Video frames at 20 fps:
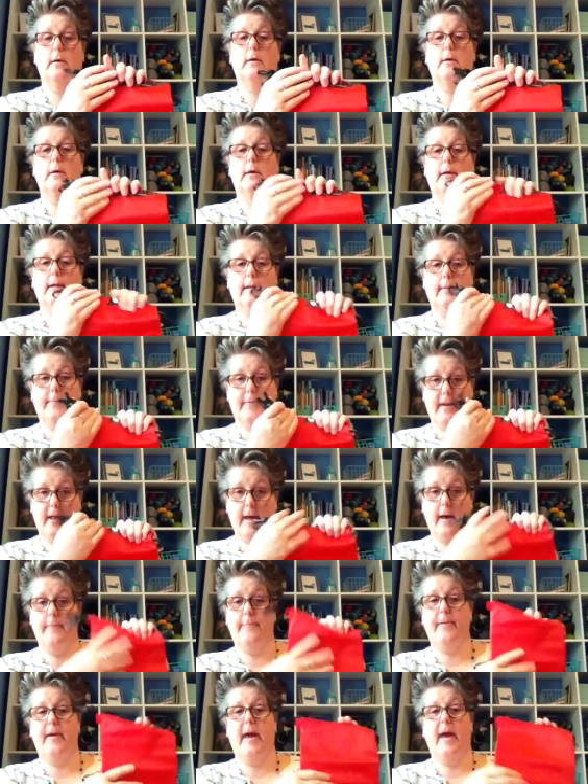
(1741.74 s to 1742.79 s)
Flip it
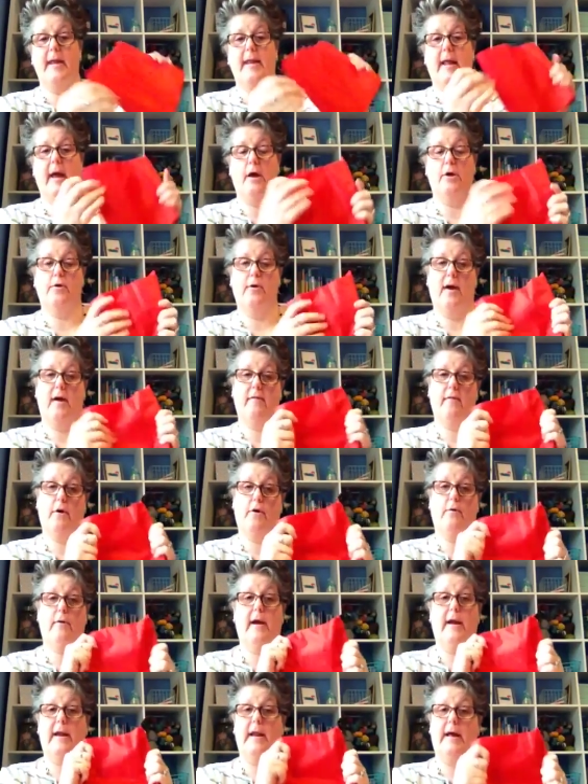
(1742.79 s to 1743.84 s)
up, and now you have a
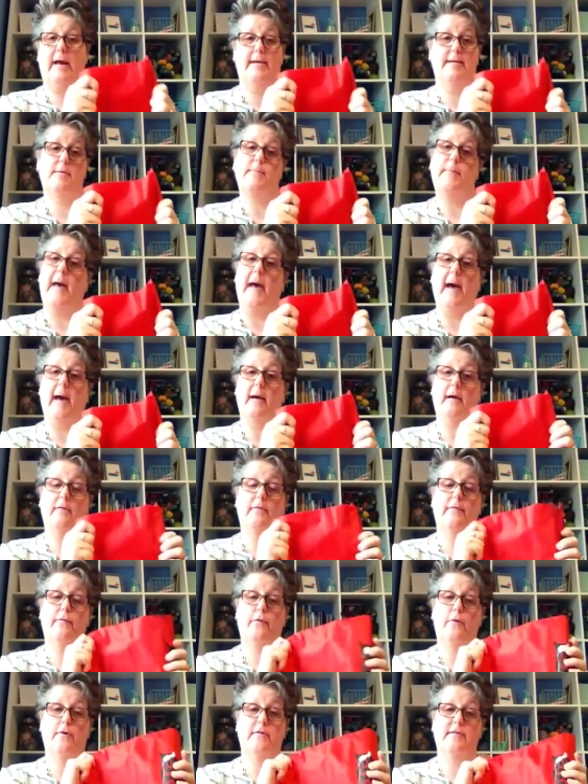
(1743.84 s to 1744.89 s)
great ice pack
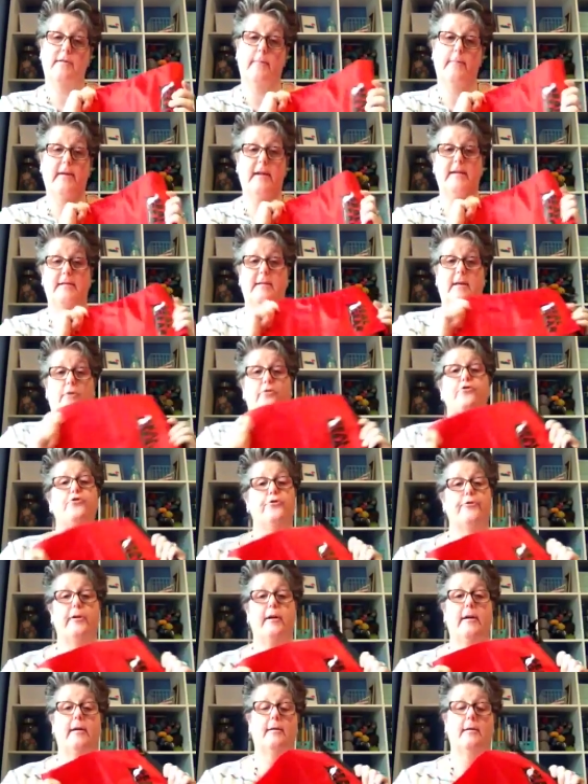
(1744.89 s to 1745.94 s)
for somebody's
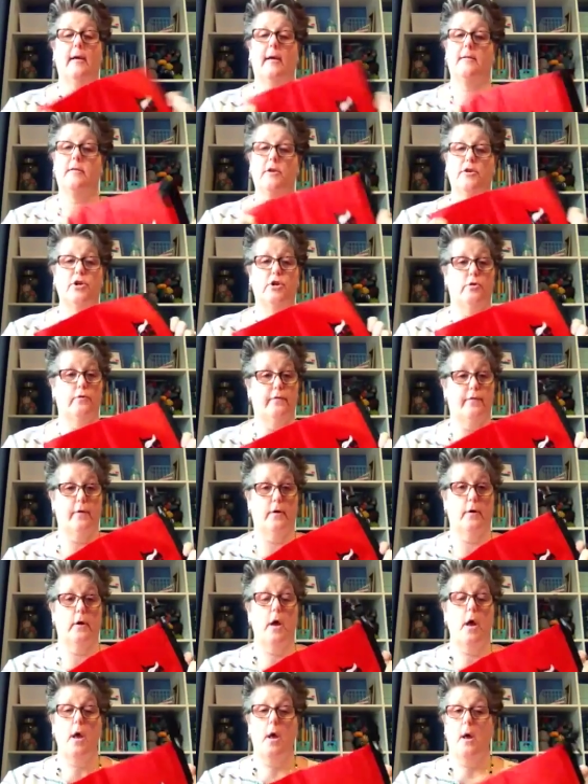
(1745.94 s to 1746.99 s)
injury. It's a twofer.
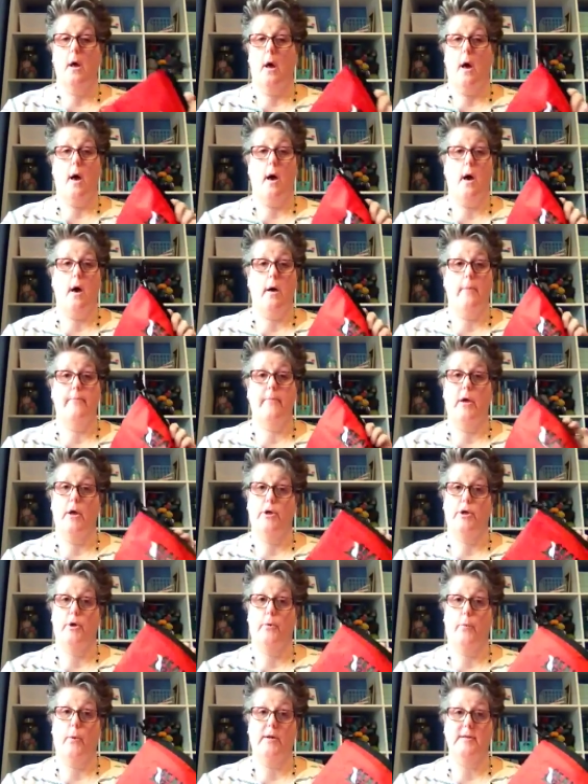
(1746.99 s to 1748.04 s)

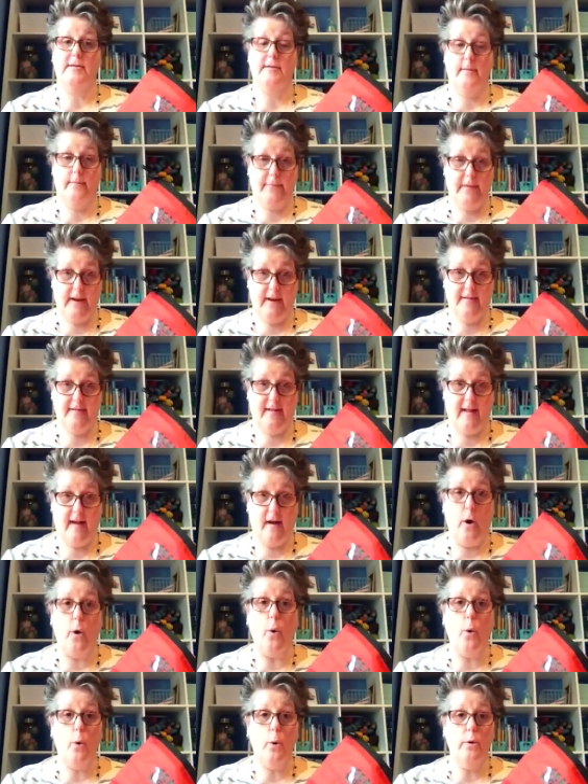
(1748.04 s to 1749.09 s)
You want something to stay
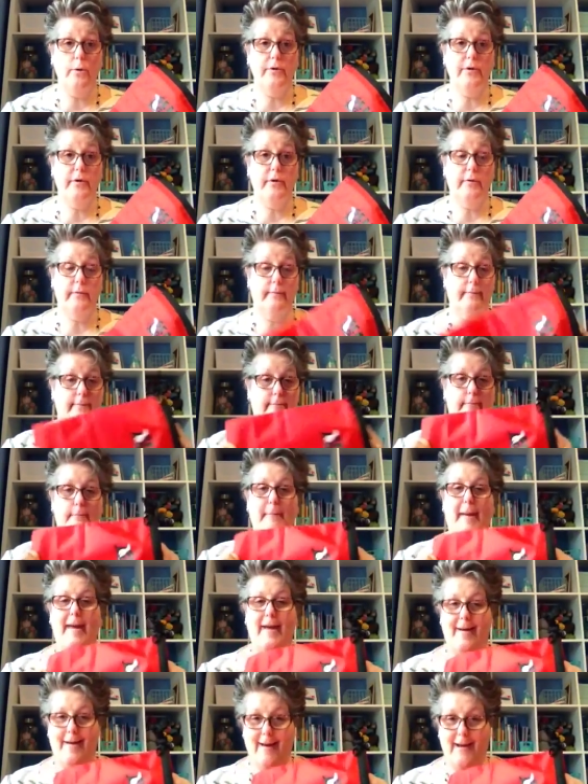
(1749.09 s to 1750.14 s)
cold?
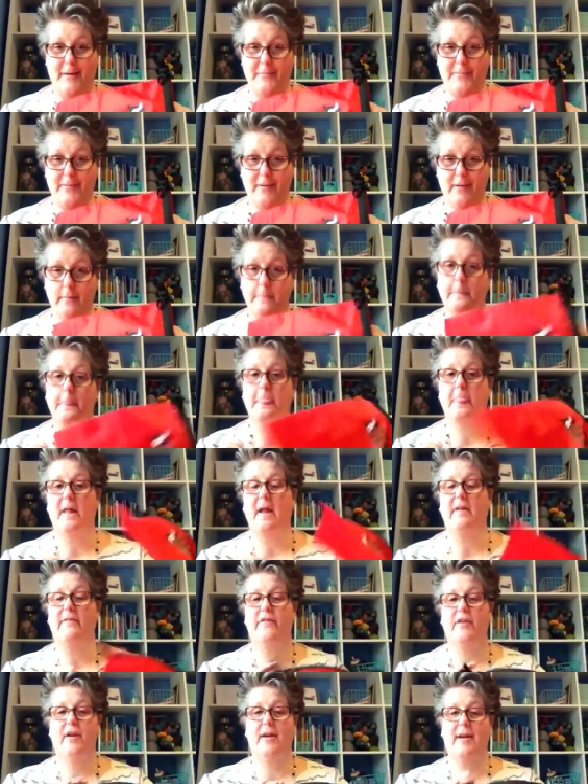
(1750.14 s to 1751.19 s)
Makeup.
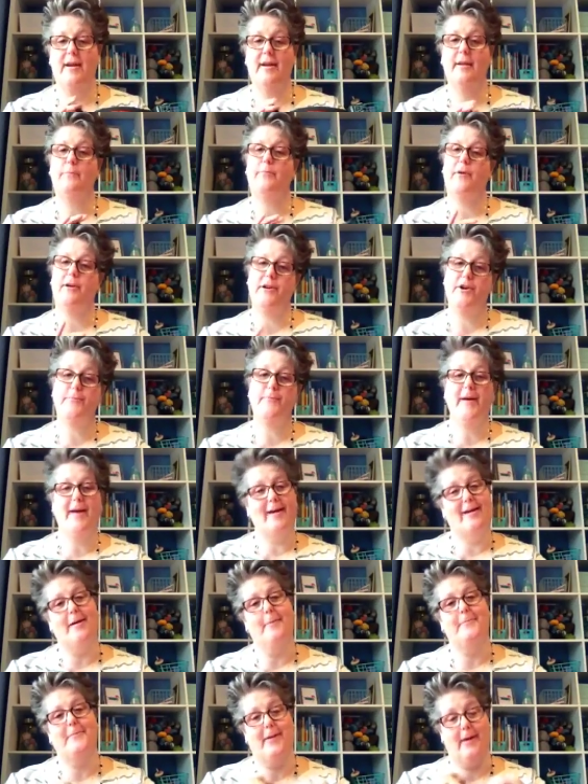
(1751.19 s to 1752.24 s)
If you need to bring your
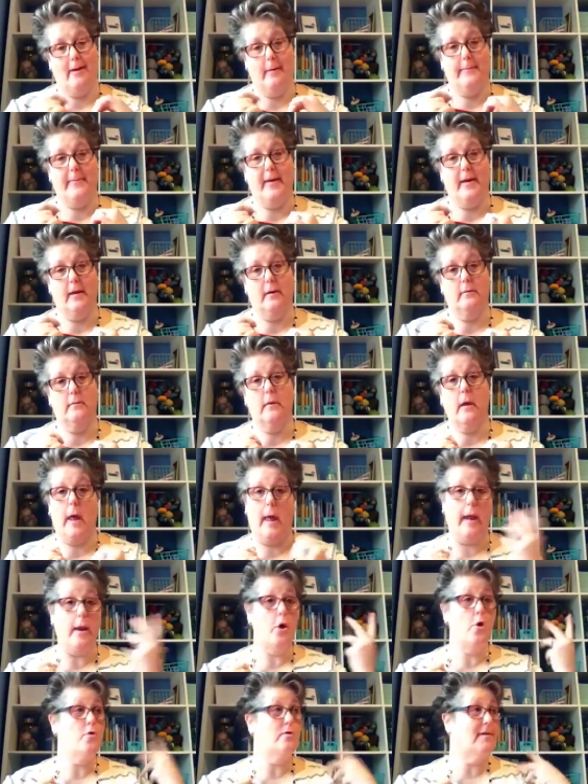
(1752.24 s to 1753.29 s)
makeup camping.
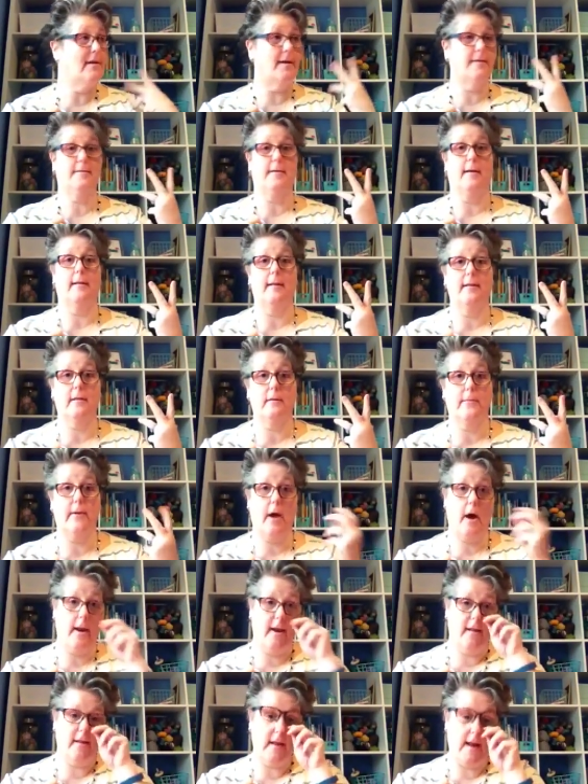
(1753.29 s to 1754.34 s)
And who doesn't? Let's be
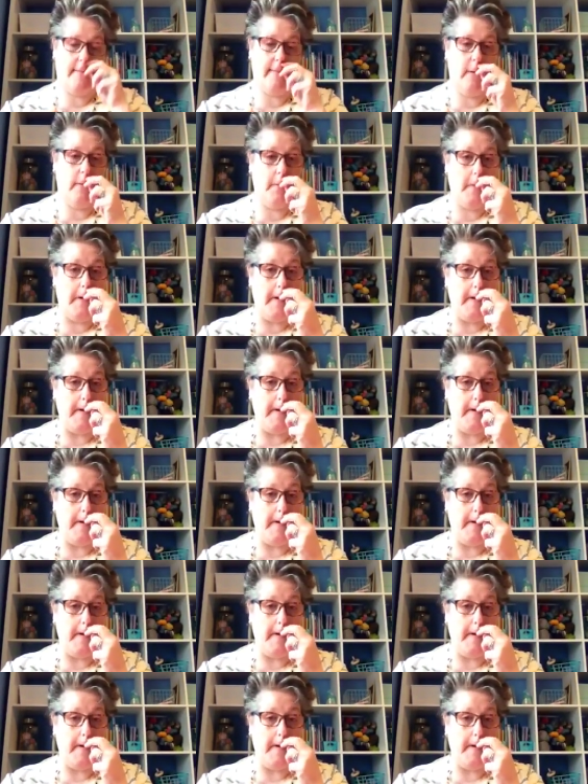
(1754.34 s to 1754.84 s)
honest. I mean,